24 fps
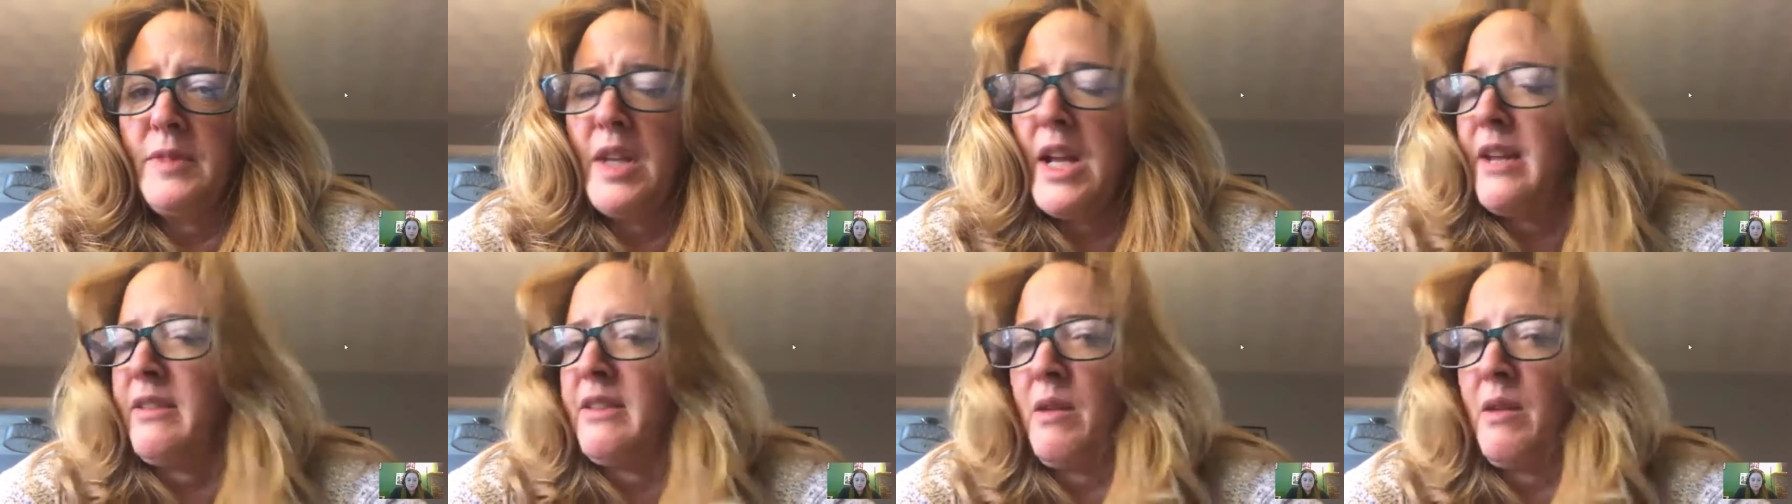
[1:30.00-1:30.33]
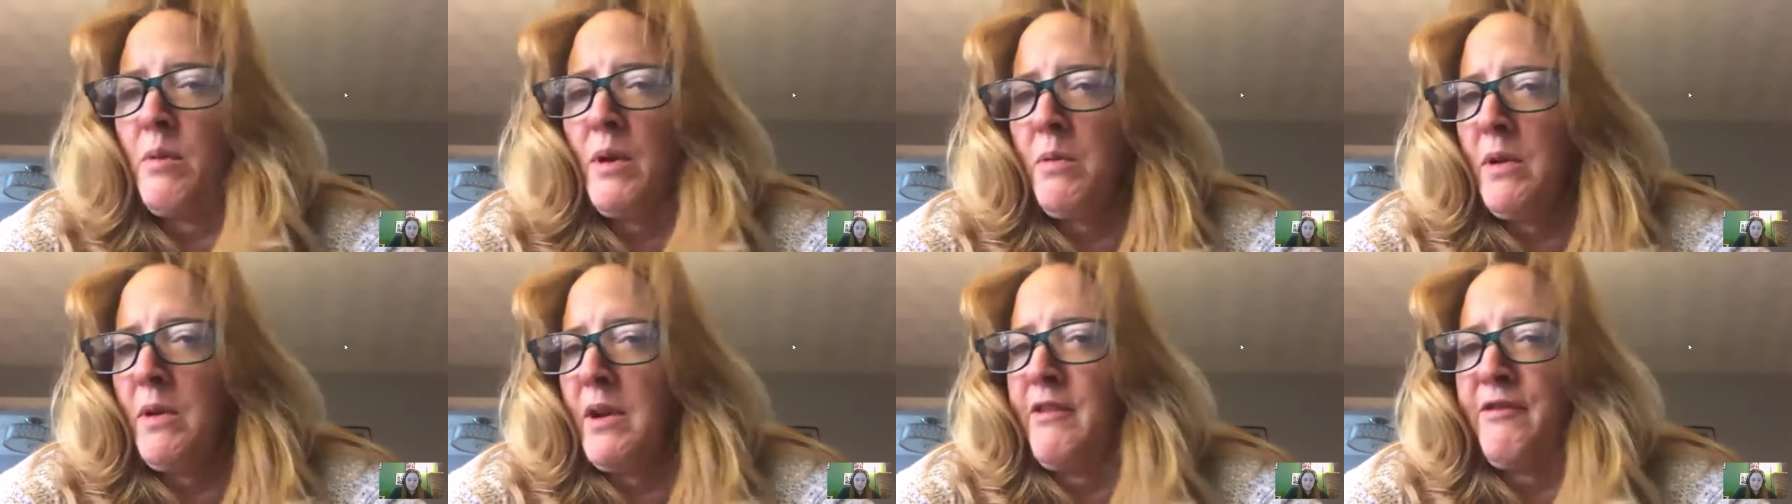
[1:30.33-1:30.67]
Not
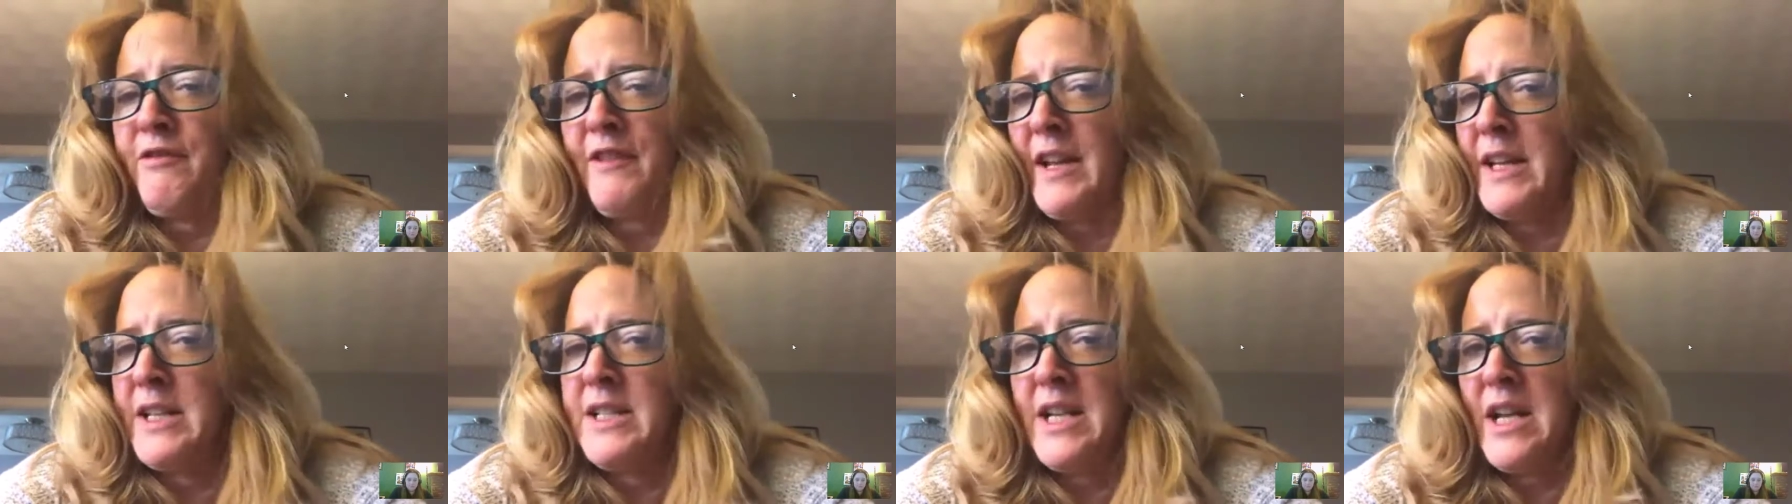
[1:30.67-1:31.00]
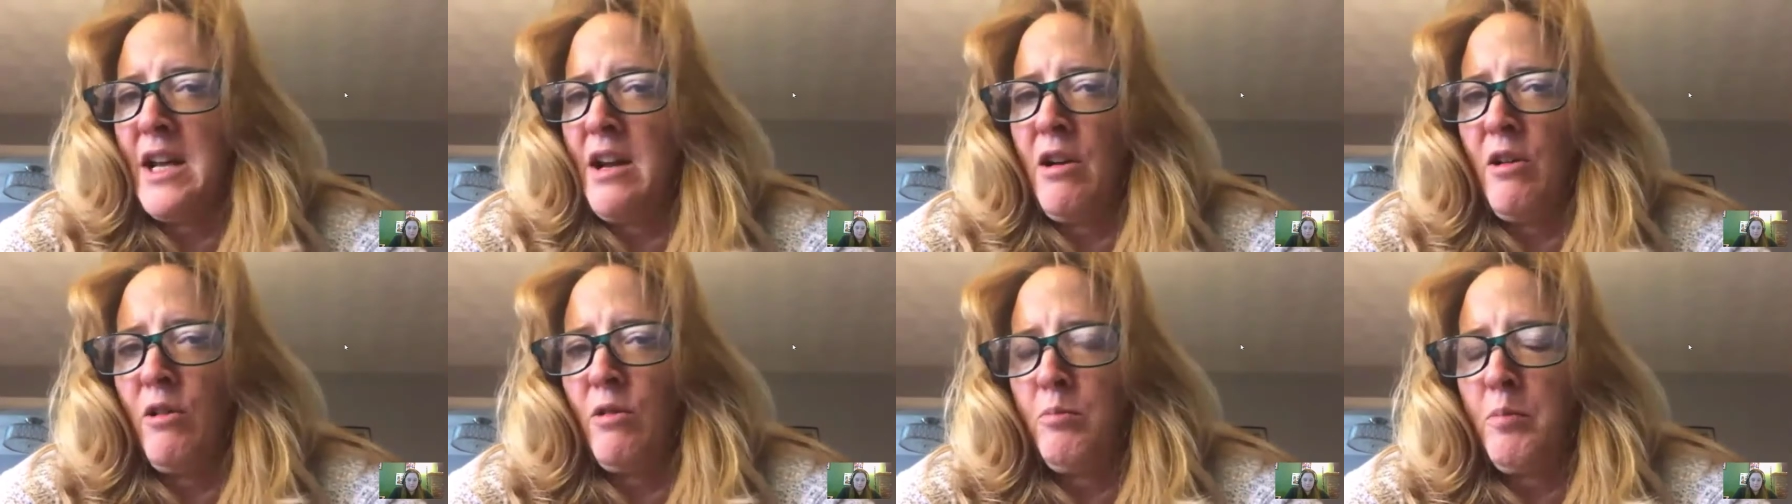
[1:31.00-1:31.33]
that we want to find
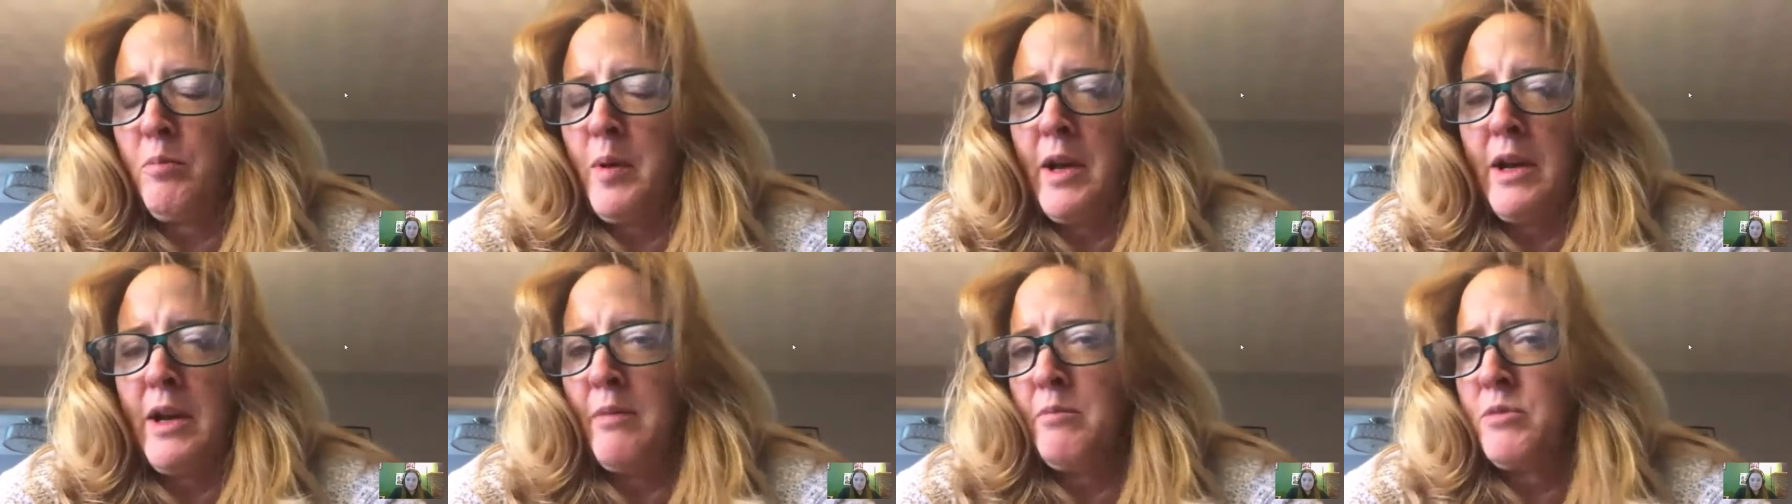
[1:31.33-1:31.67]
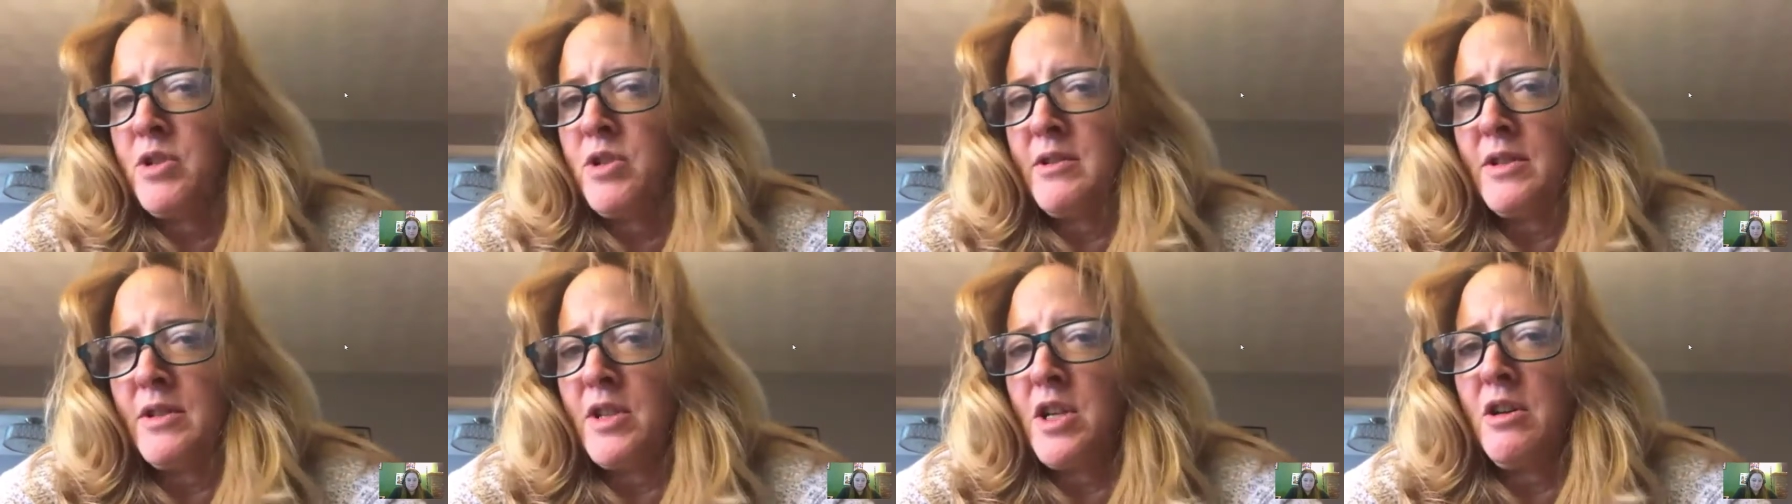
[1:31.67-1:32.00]
out, but I'm
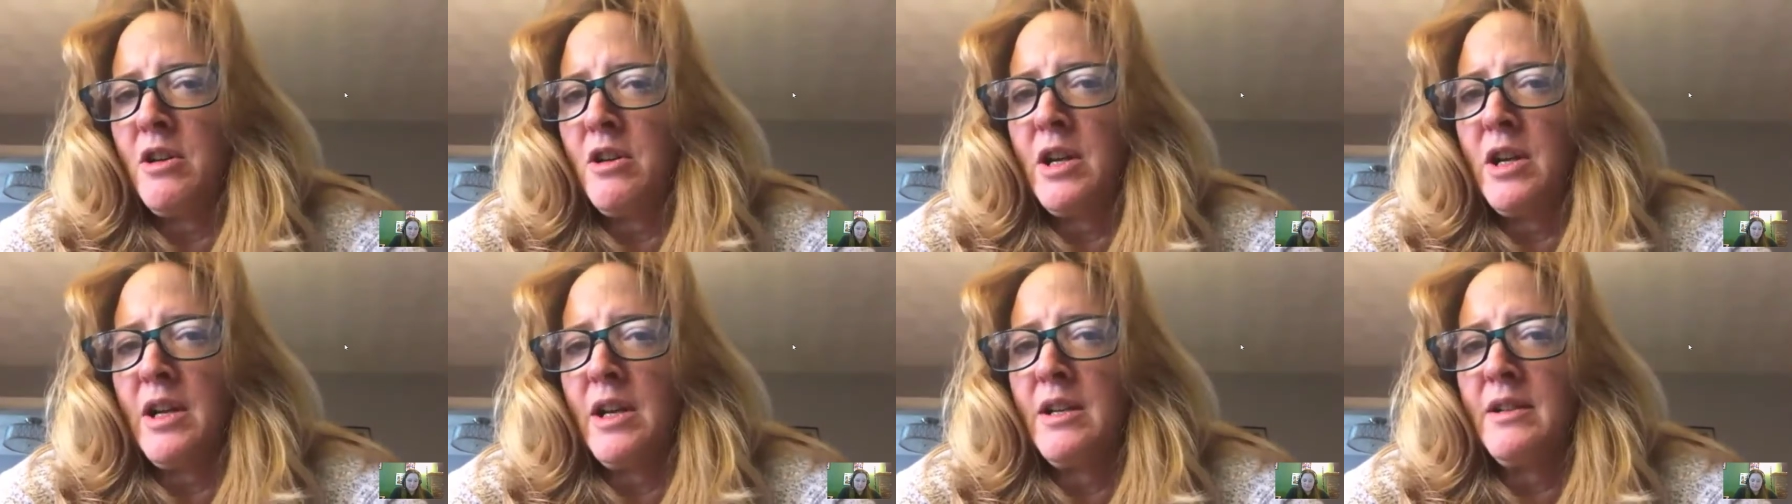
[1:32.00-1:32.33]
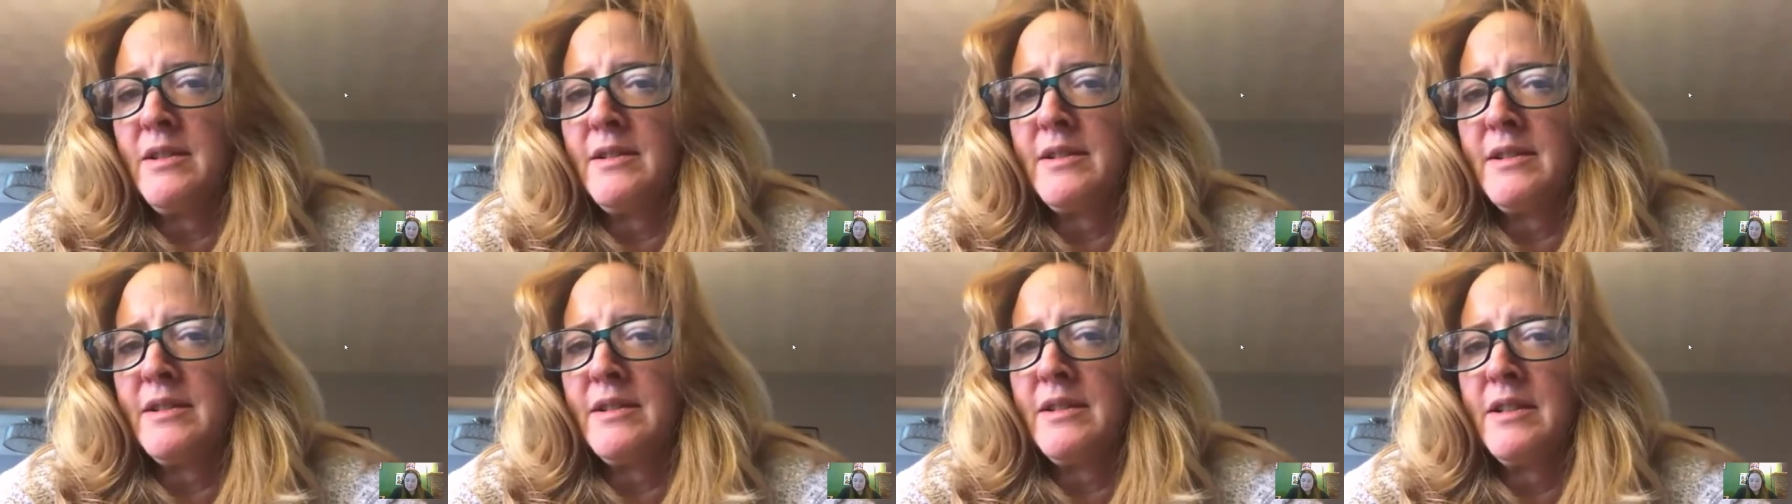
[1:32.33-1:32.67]
just
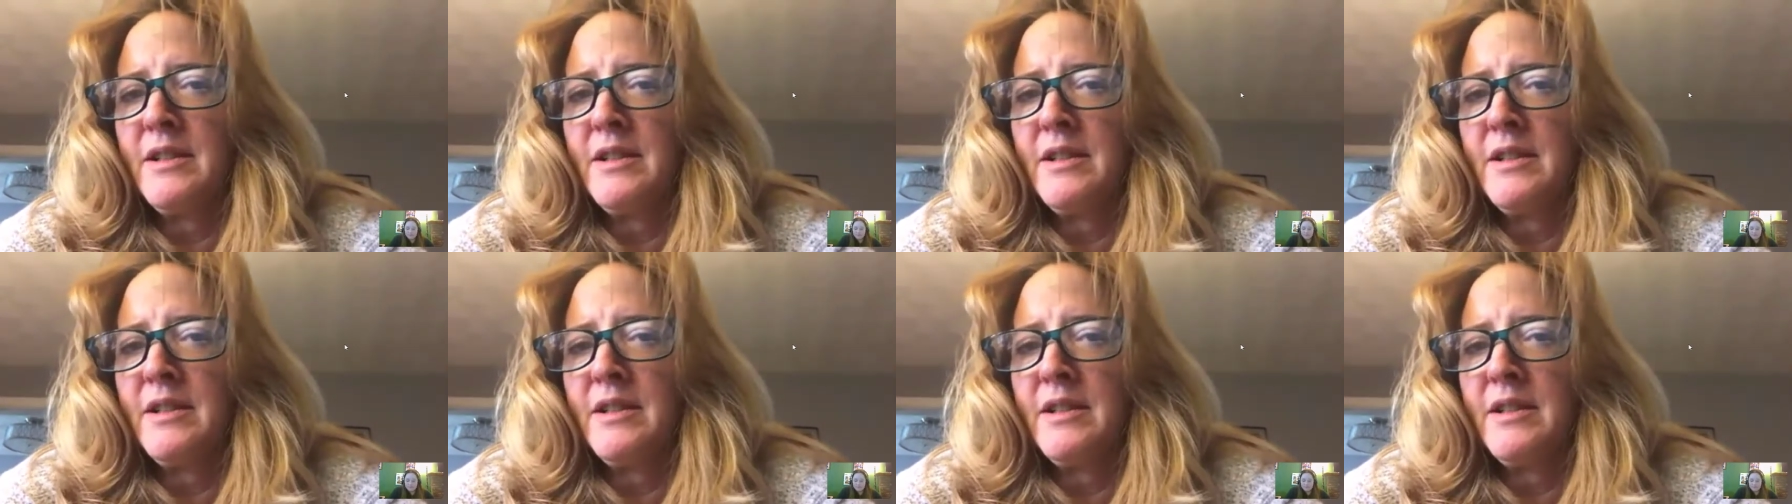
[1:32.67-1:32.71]
curious.